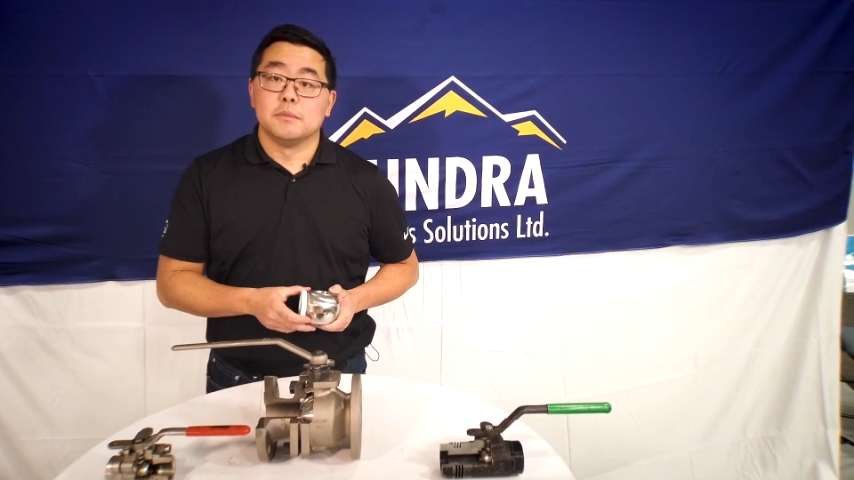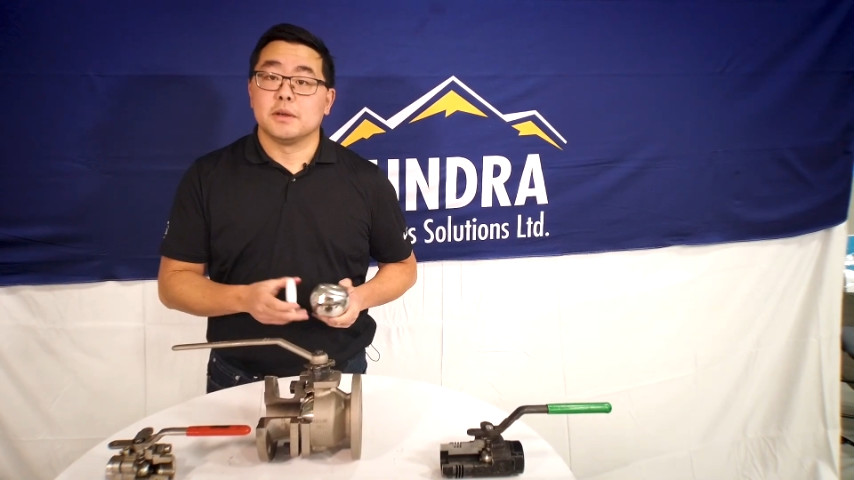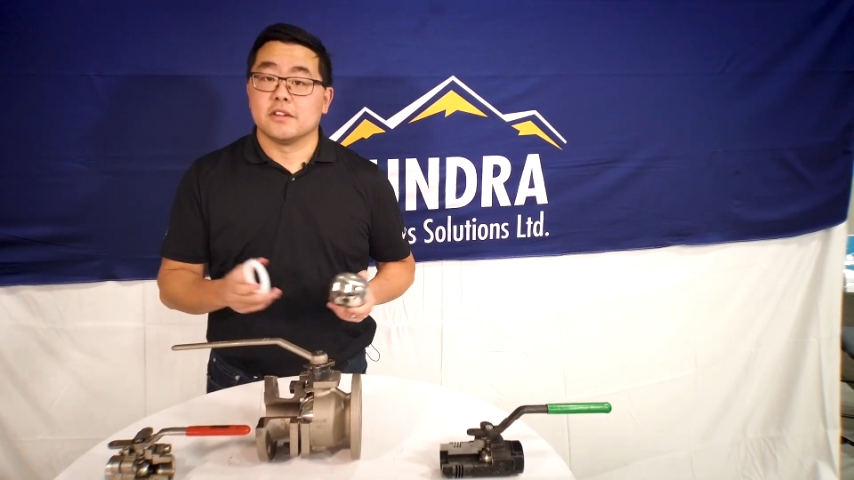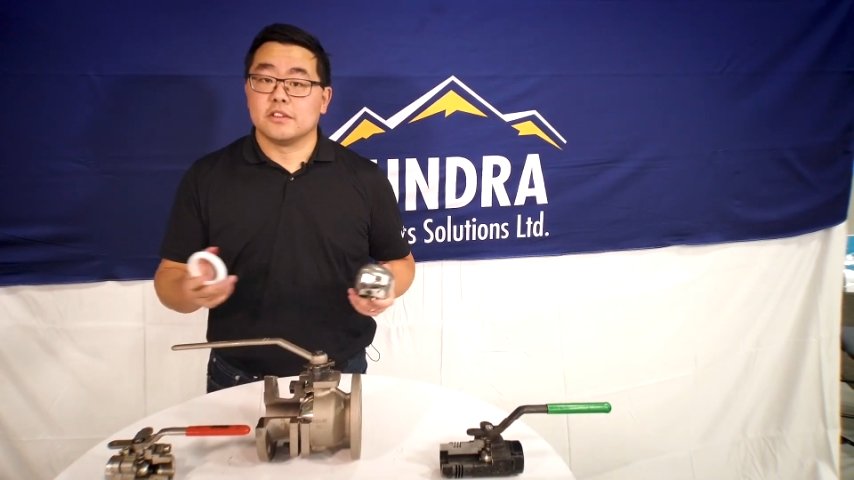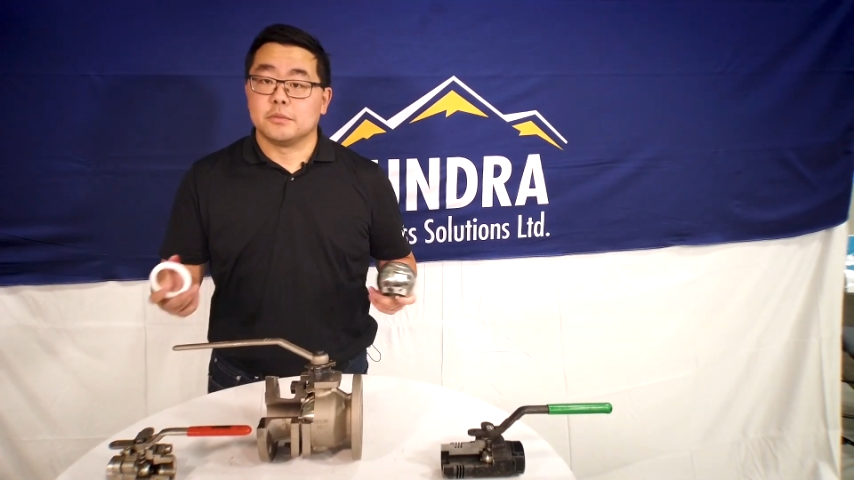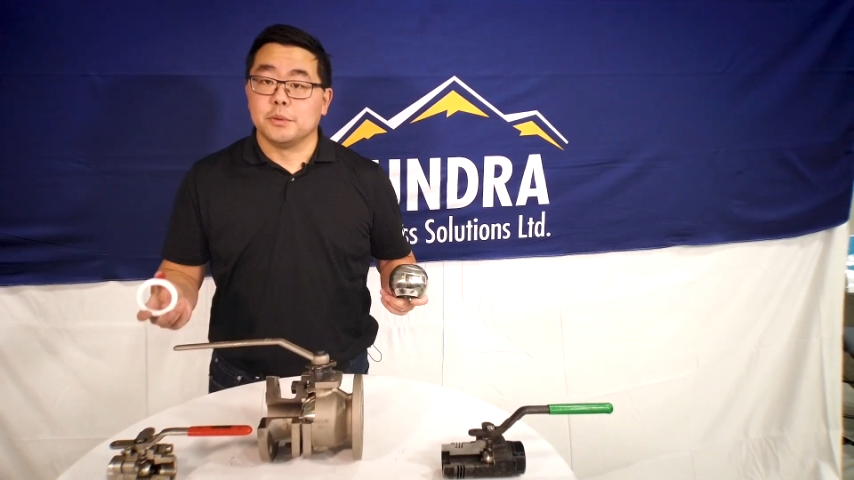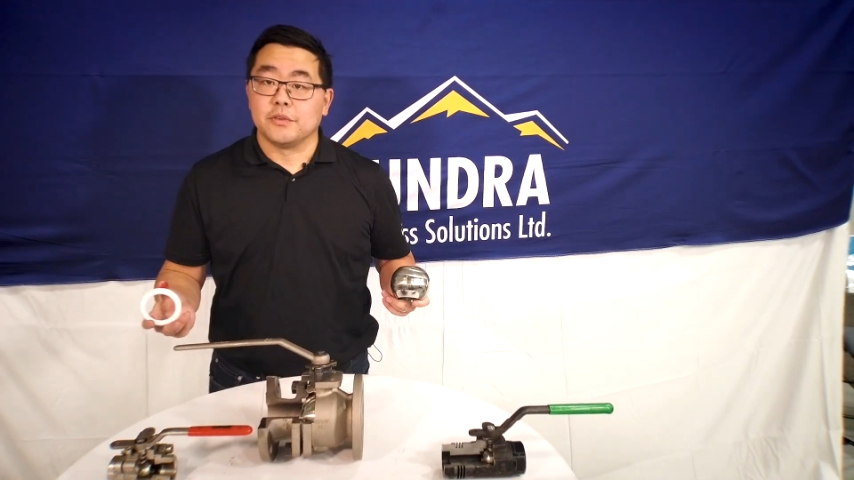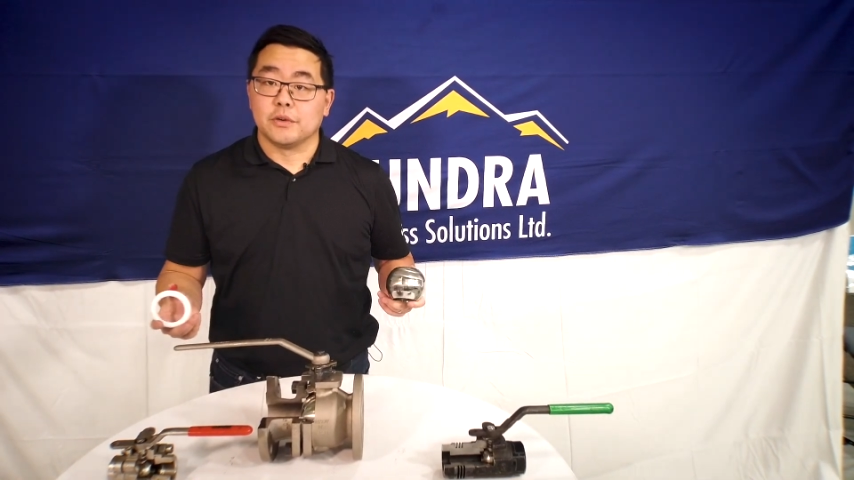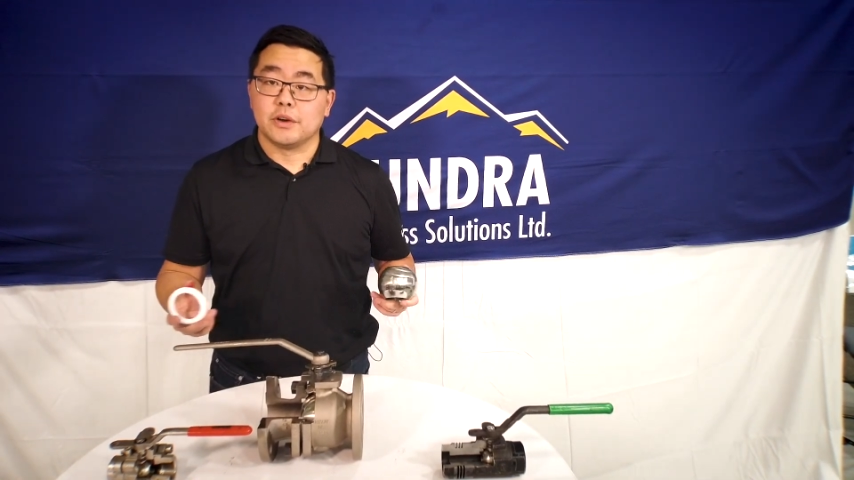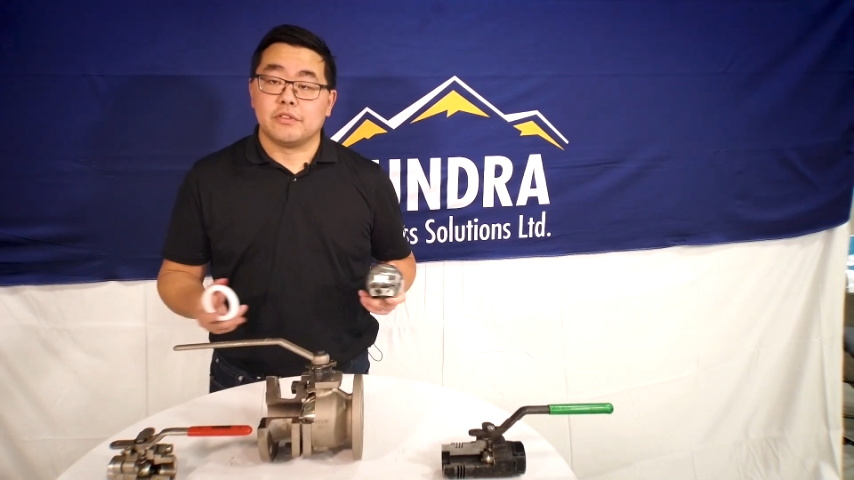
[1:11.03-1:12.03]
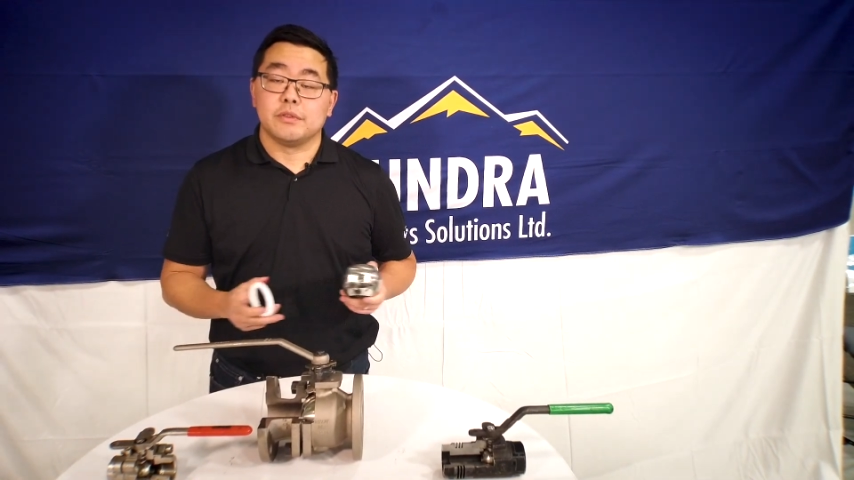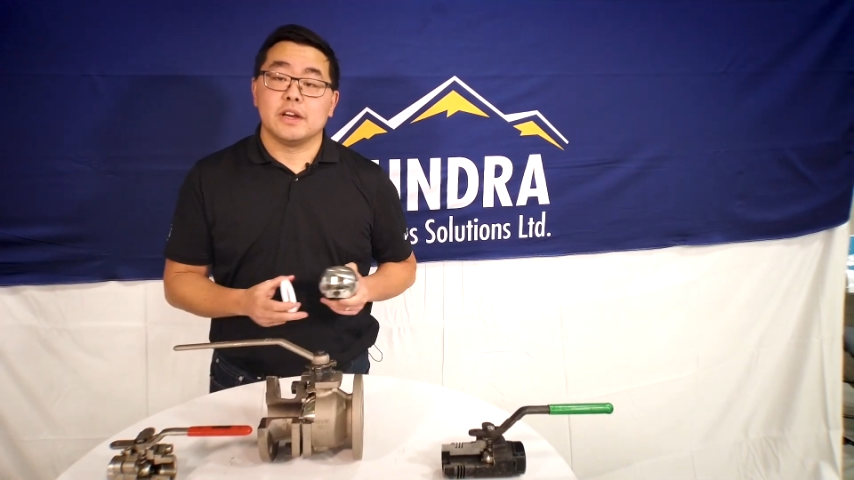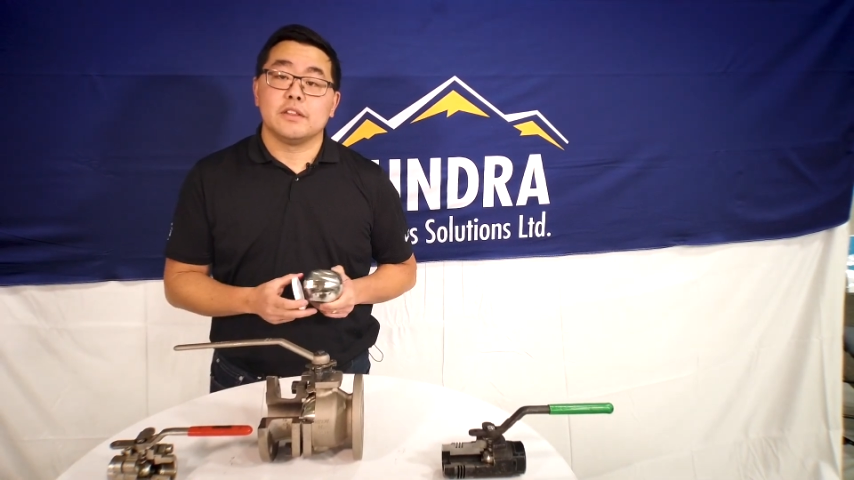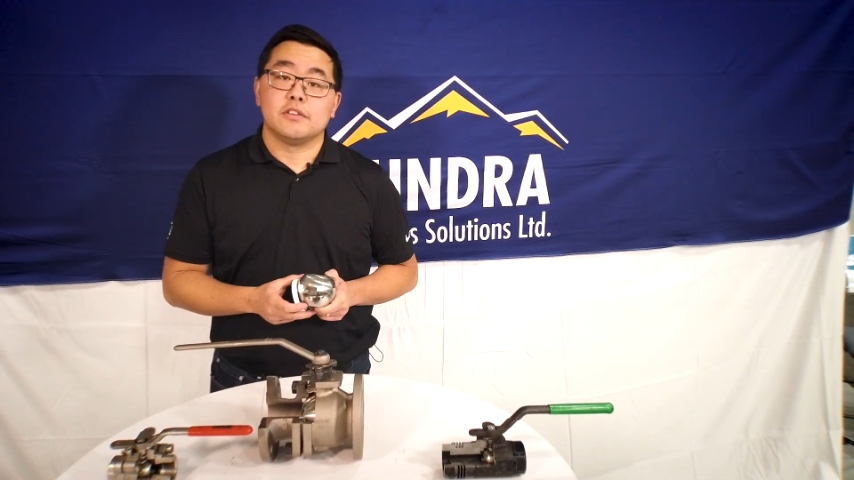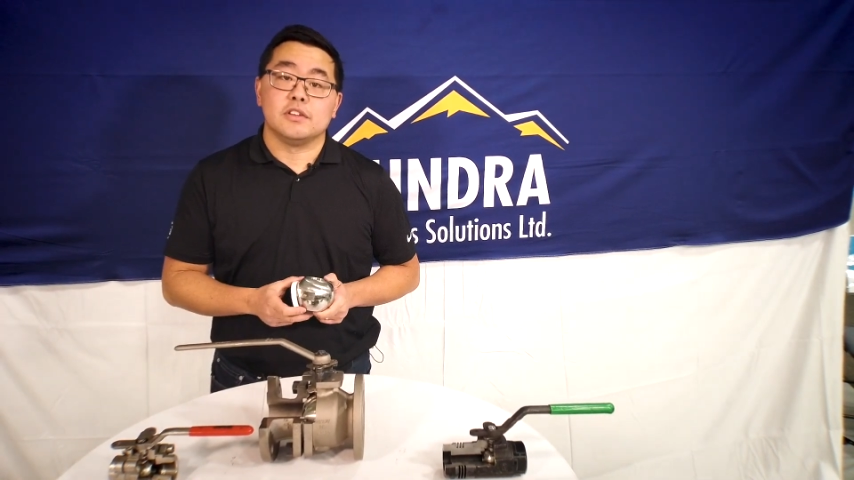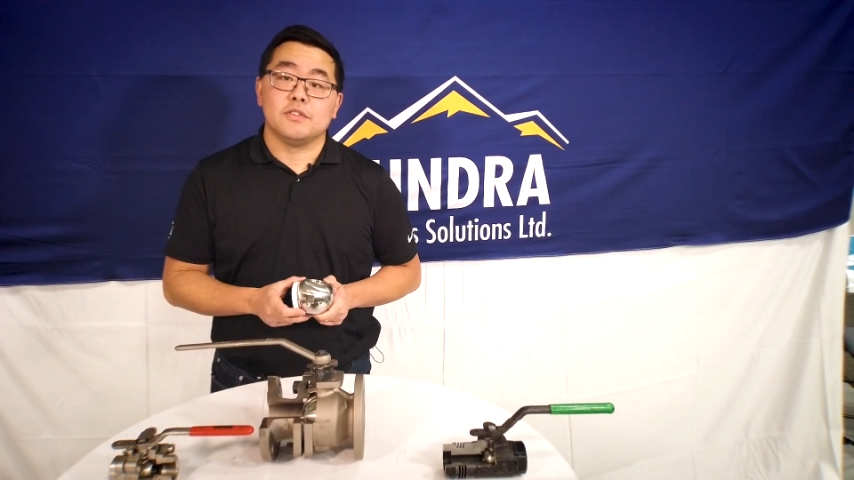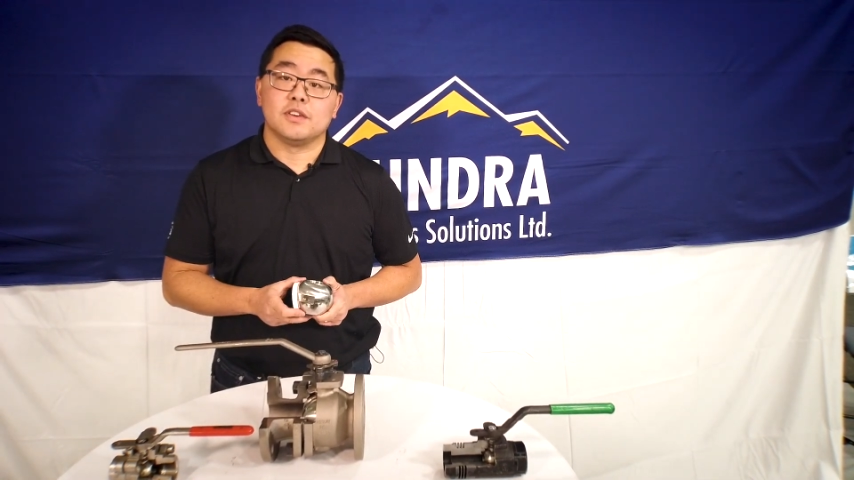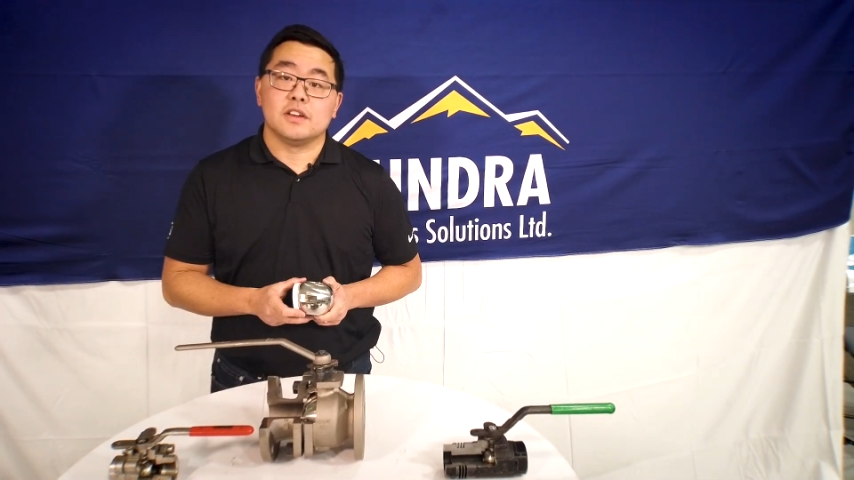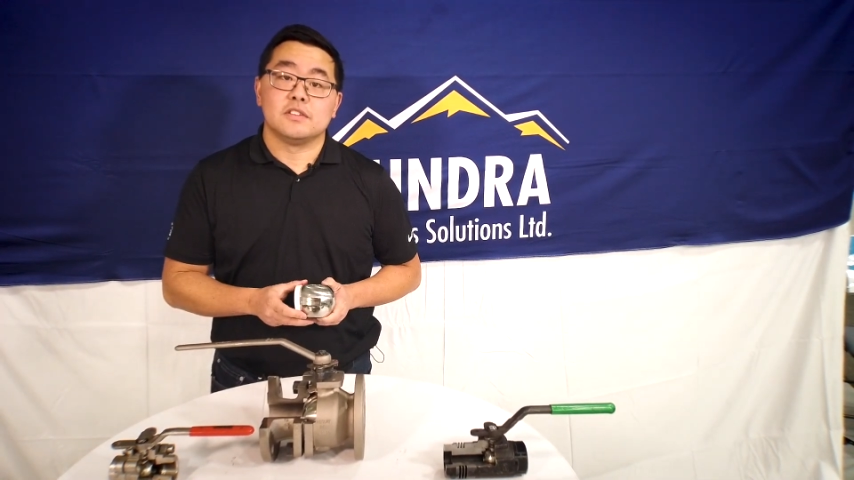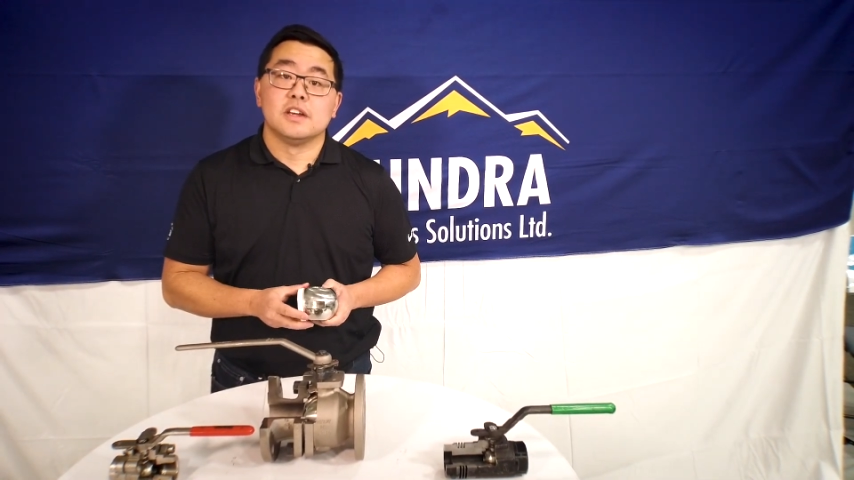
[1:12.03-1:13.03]
Because it's moving away from the other seat
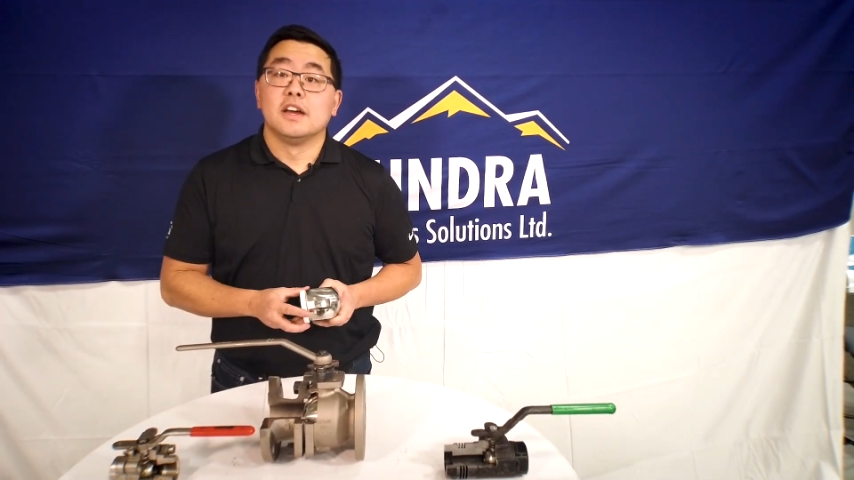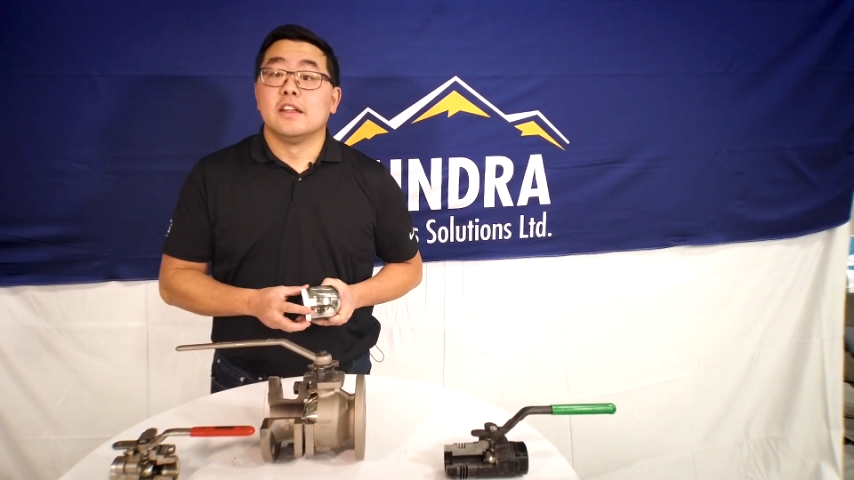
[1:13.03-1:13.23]
face,